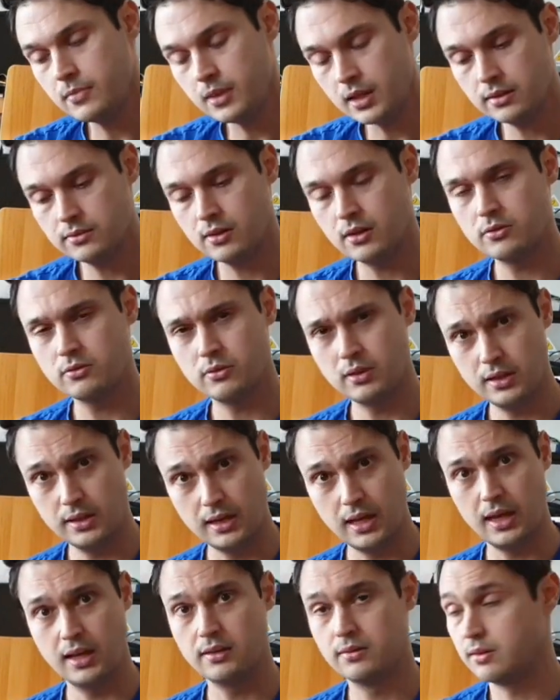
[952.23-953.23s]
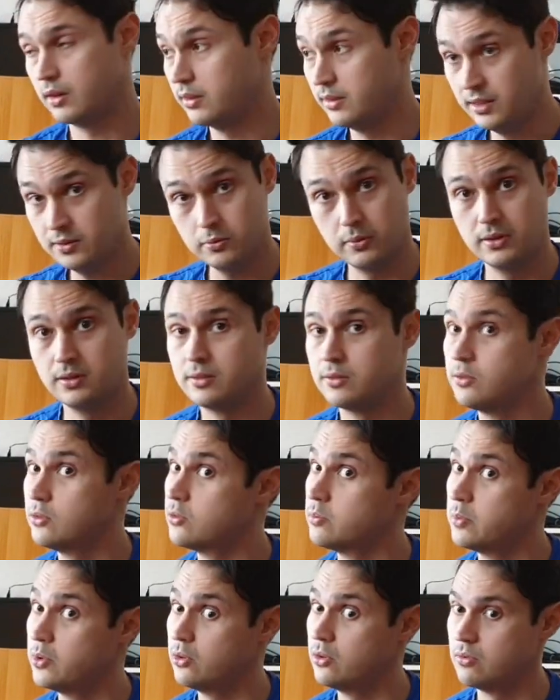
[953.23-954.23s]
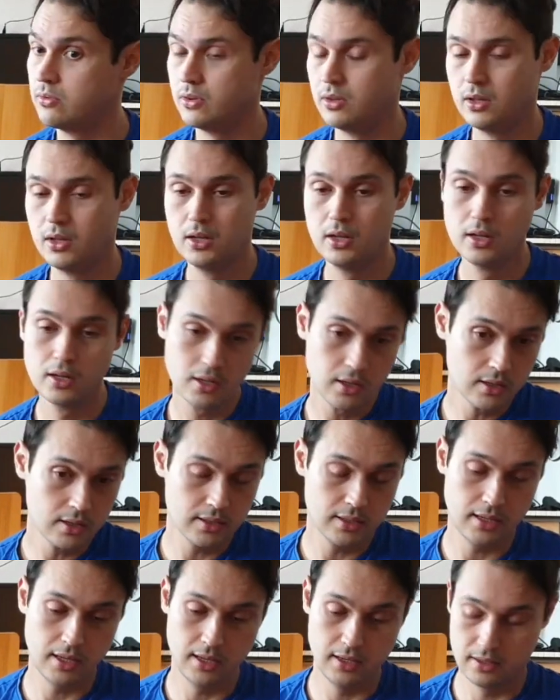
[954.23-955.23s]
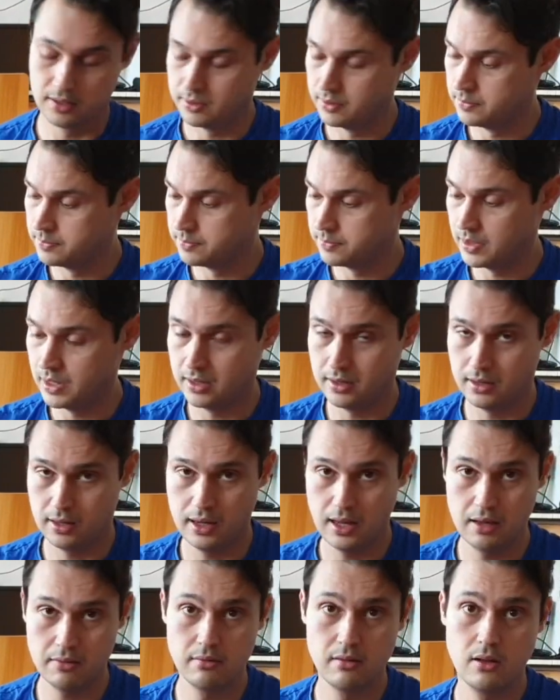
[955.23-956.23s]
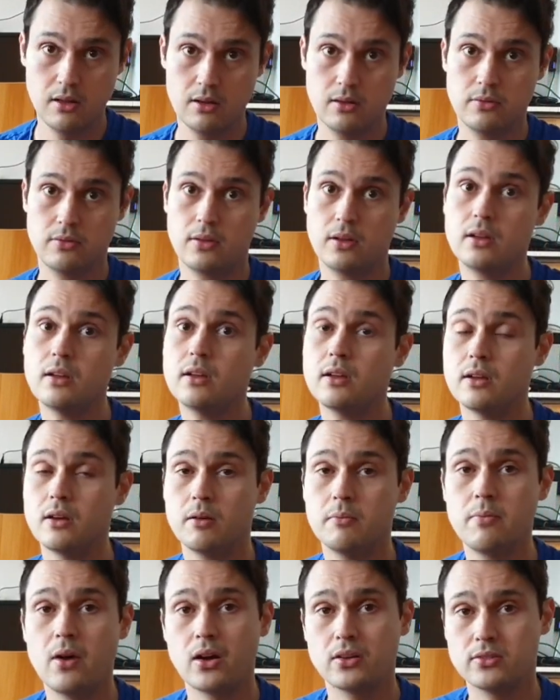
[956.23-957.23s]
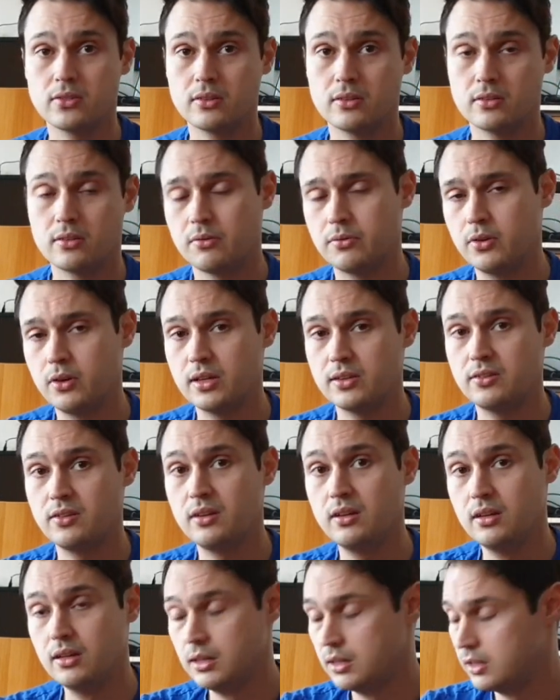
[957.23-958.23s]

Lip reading: It sounds really nice, and this one is just beautiful. I have a lot of unboxing stuff you can see.